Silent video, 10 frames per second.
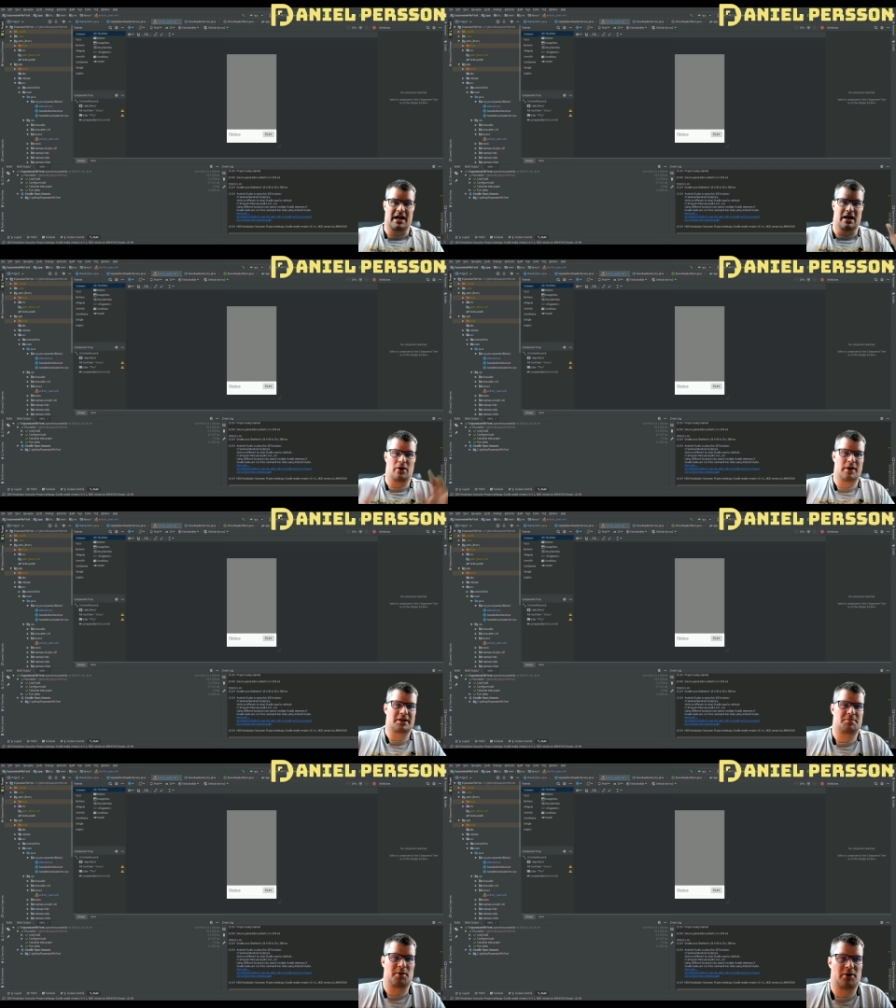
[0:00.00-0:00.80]
Hello
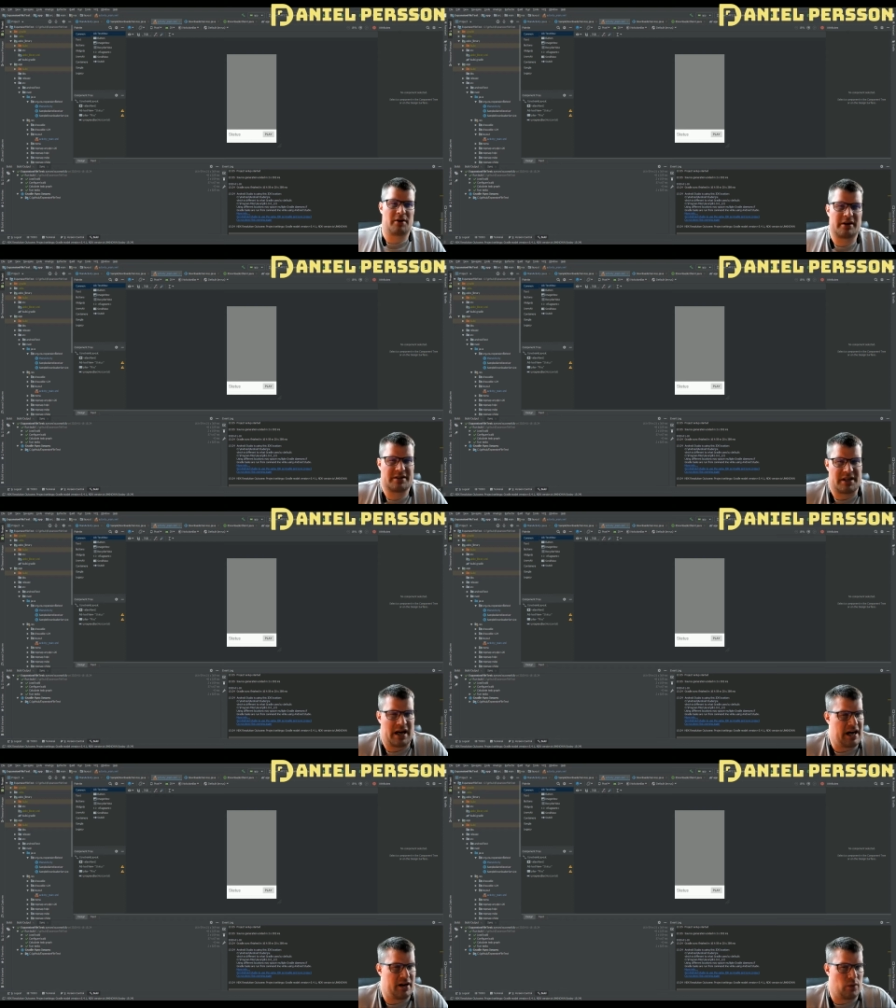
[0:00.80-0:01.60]
explorers
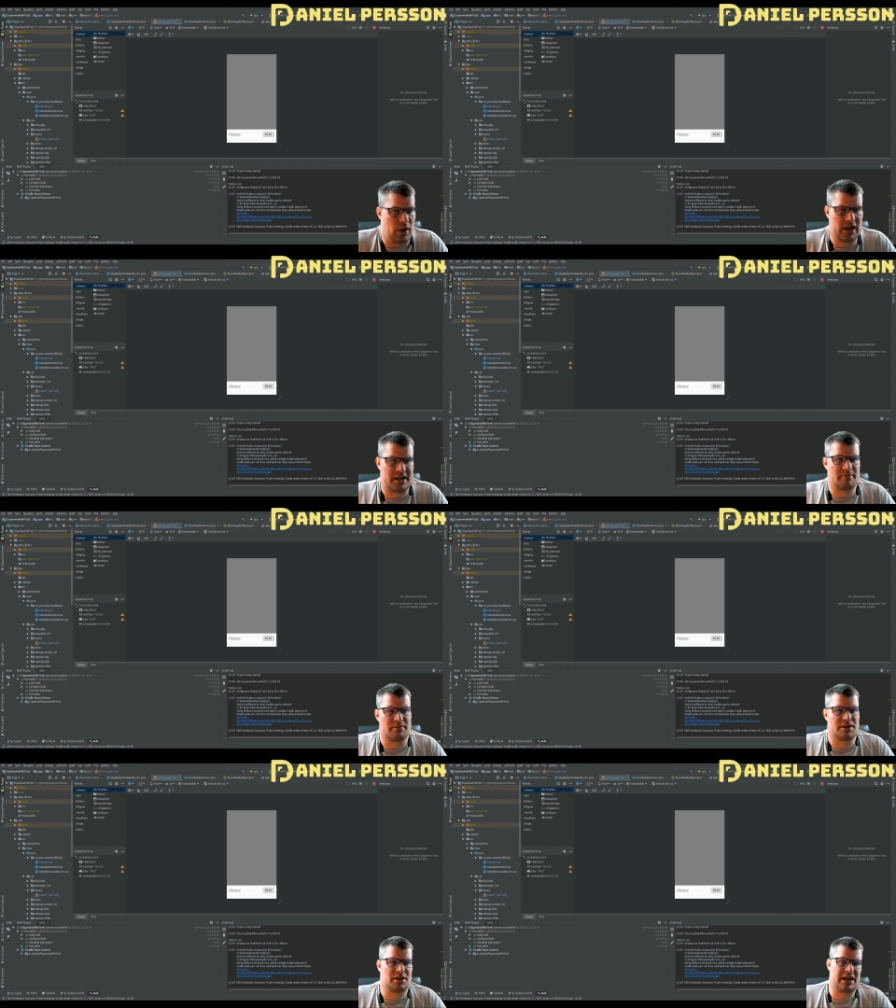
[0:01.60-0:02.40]
and welcome
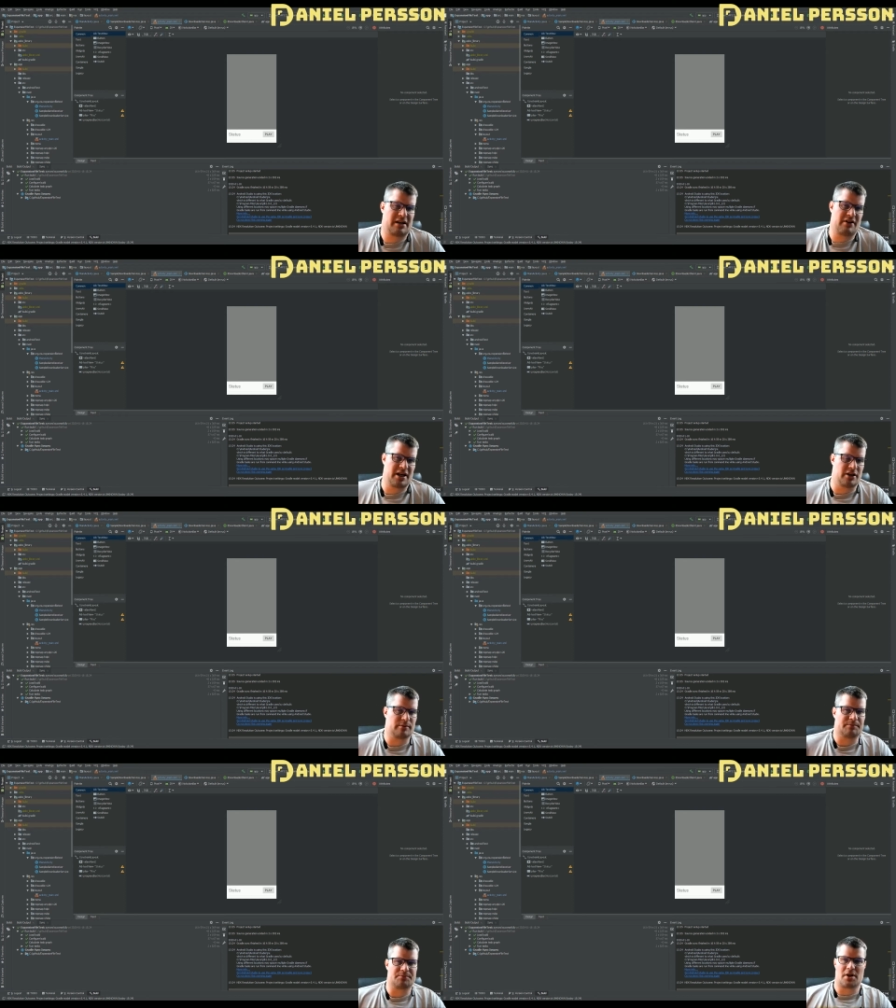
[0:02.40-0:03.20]
to another video.
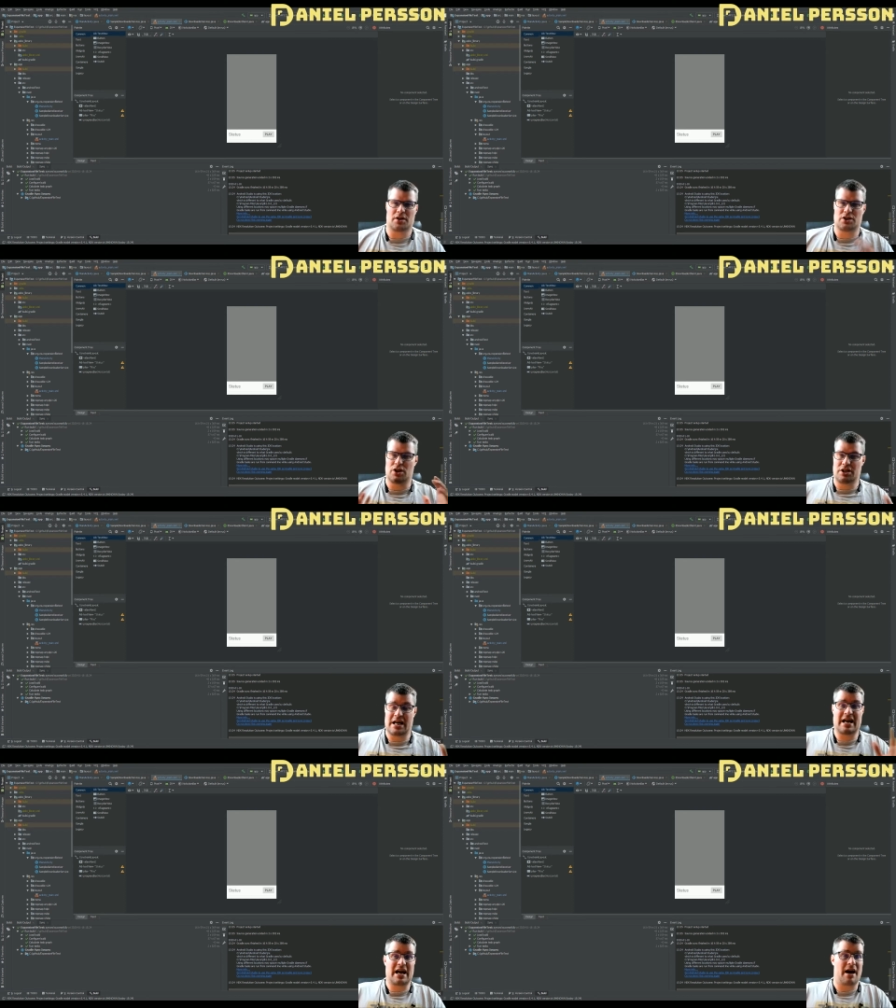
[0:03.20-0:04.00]

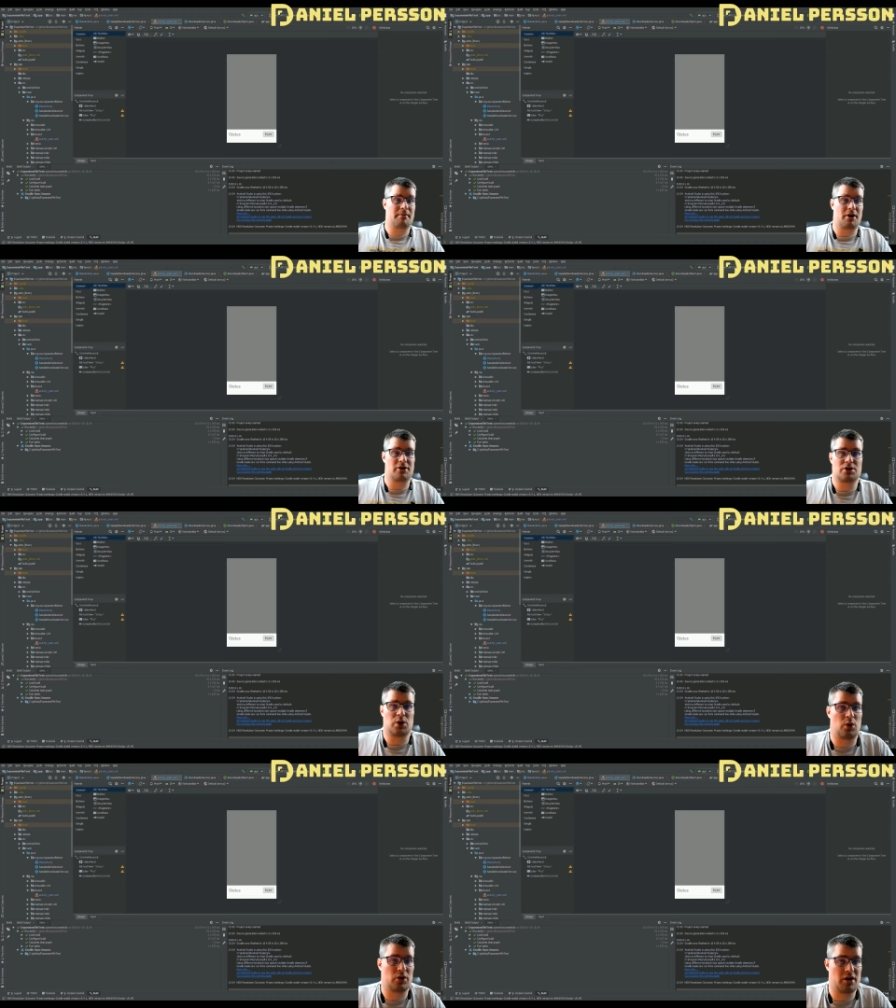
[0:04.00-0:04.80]
Today I'm gonna
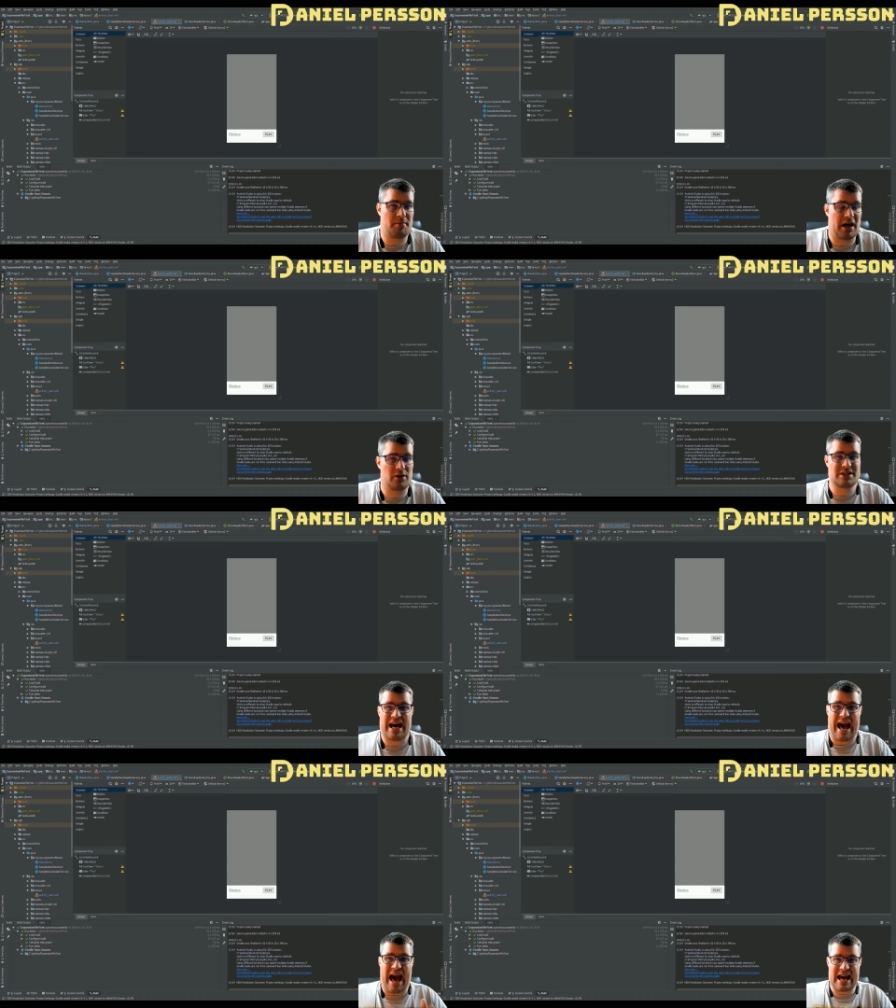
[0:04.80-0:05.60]
talk about
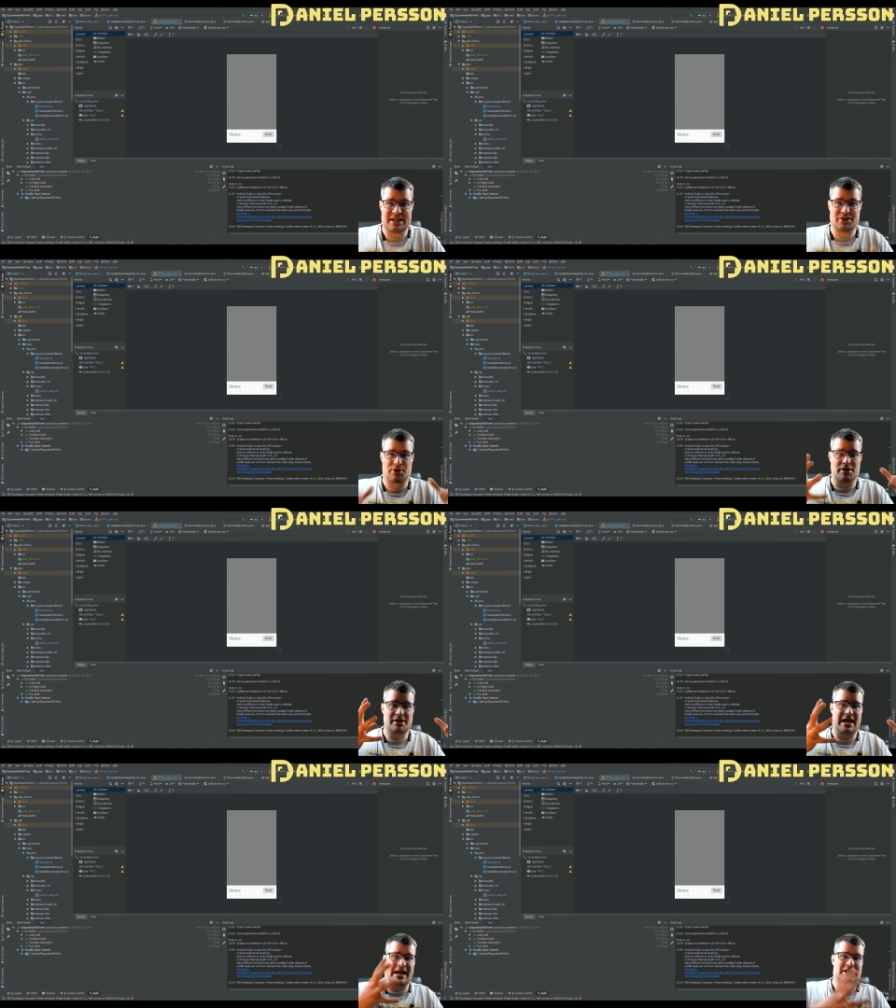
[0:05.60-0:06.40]
Android
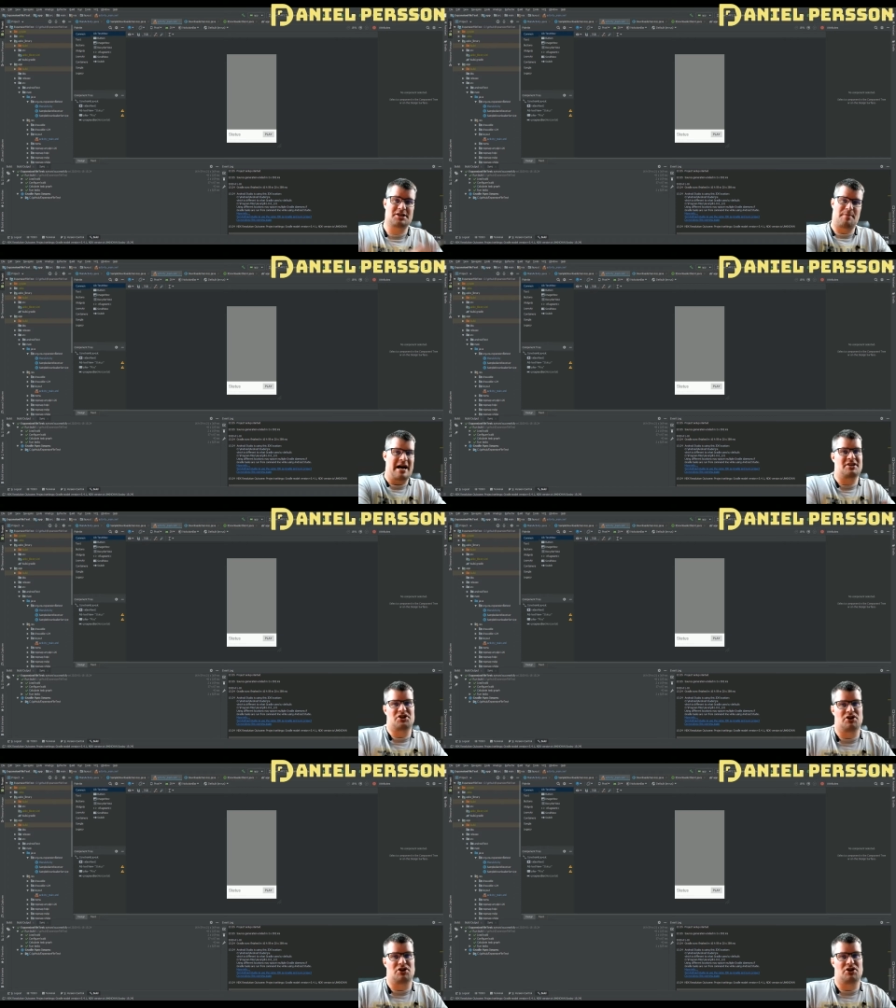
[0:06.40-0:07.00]
expansion